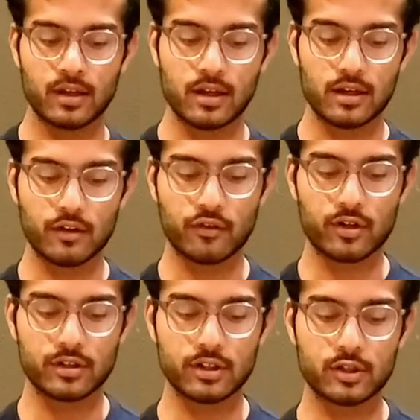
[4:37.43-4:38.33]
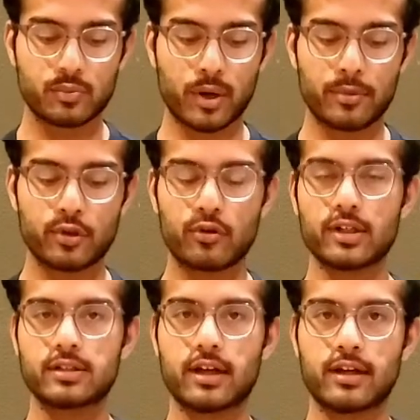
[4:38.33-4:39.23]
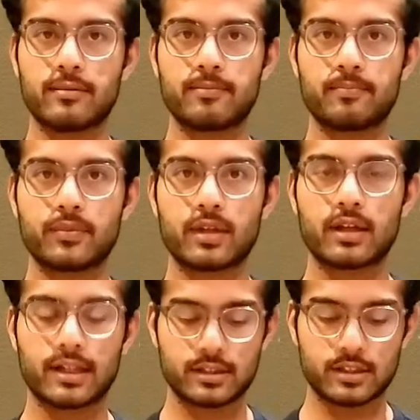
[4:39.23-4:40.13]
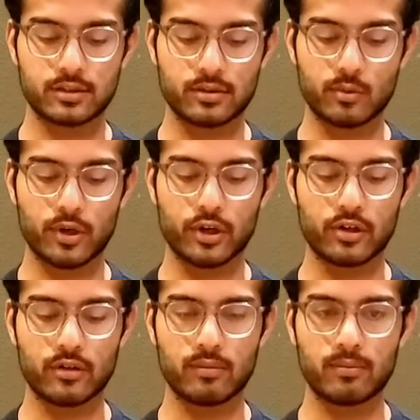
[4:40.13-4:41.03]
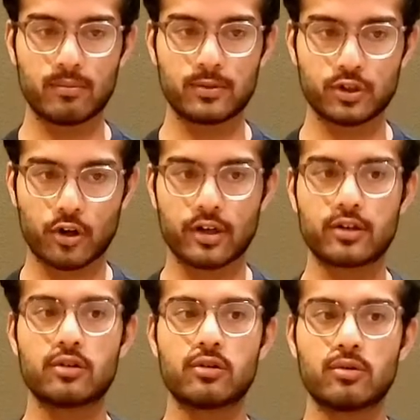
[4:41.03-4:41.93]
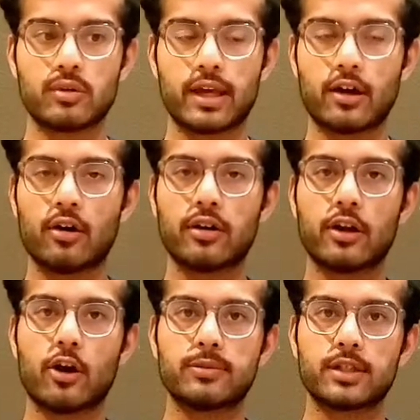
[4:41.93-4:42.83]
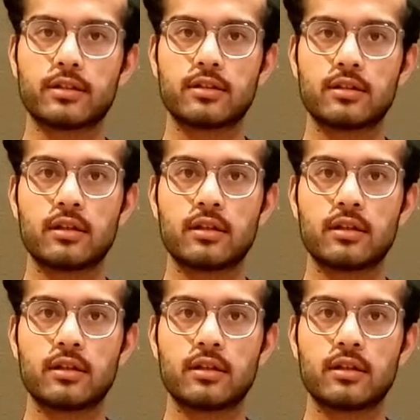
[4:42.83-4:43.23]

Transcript: The first is preparatory sign, and that's just when you're starting to take on that object,